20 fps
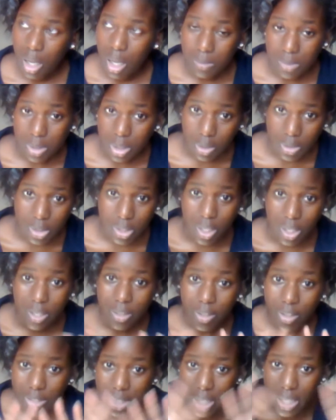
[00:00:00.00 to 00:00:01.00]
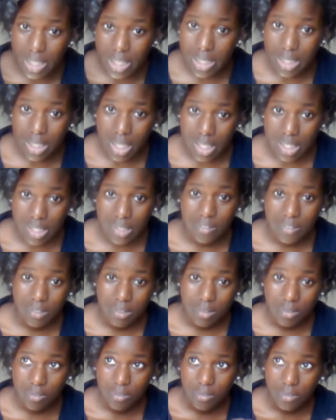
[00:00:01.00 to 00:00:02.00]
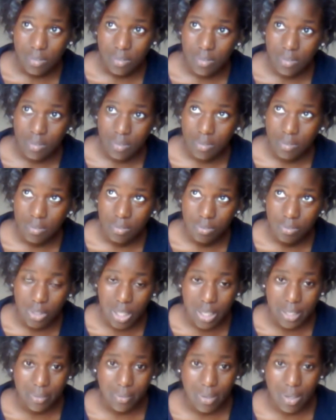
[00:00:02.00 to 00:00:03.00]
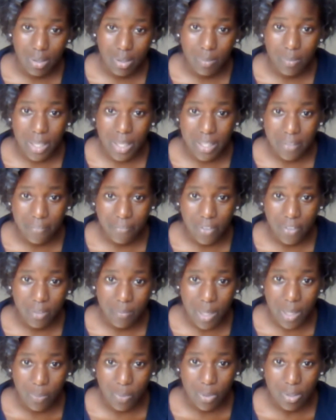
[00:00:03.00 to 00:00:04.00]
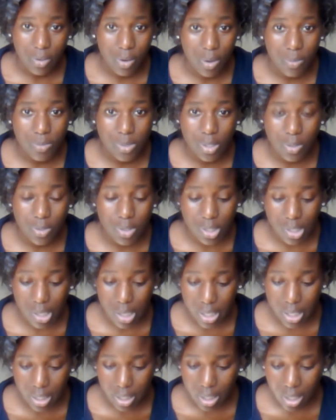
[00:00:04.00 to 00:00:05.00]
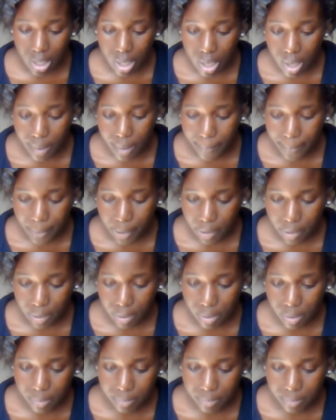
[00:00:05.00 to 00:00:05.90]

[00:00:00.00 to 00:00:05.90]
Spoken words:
I'm so sorry. There's like dust flying around. I'm like in front of my window. I'm so sorry. But